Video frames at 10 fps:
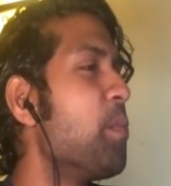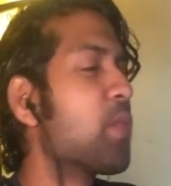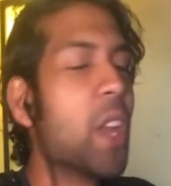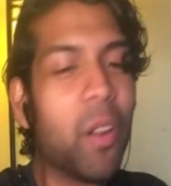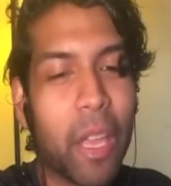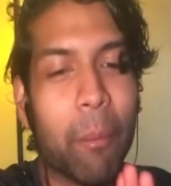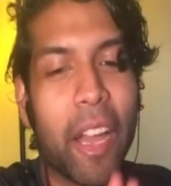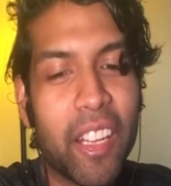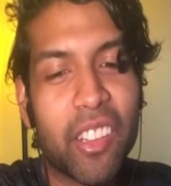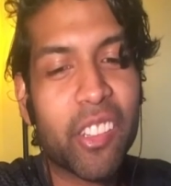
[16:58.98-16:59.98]
Okay,
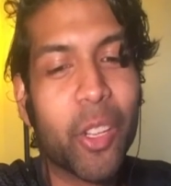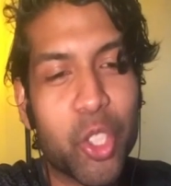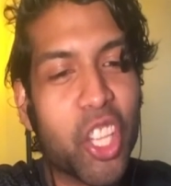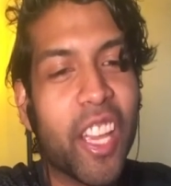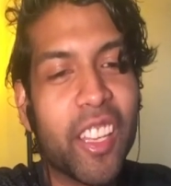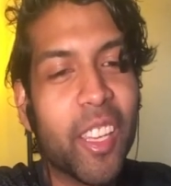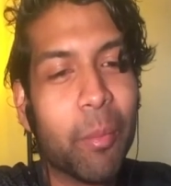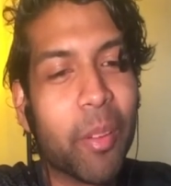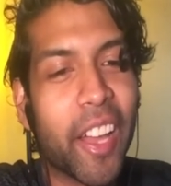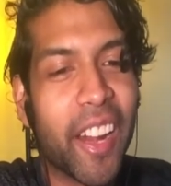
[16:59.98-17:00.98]
mine is so janky,
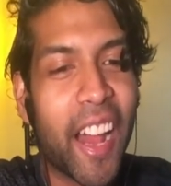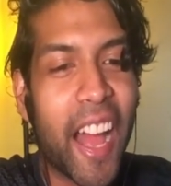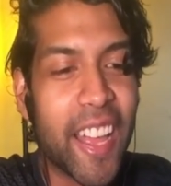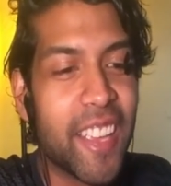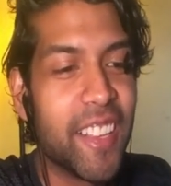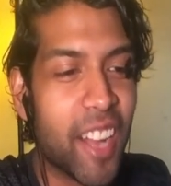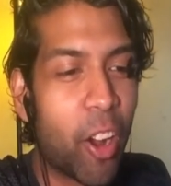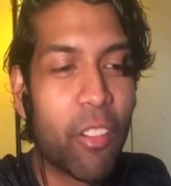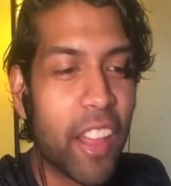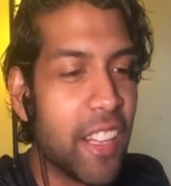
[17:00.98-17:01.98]
but I
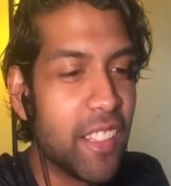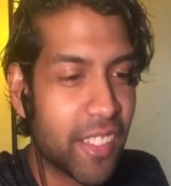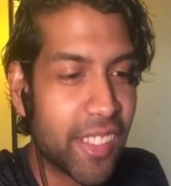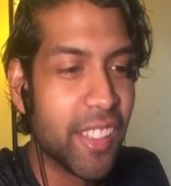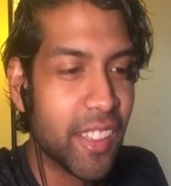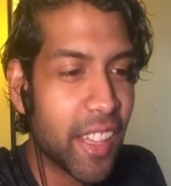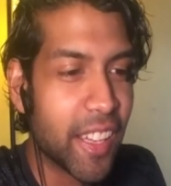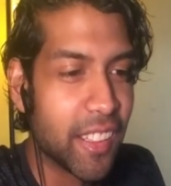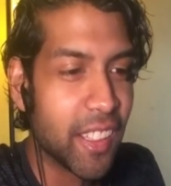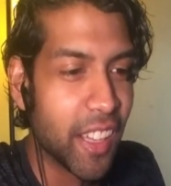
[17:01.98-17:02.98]
already see the
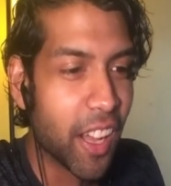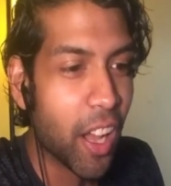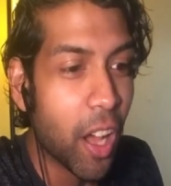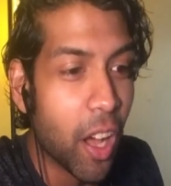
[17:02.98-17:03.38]
idea.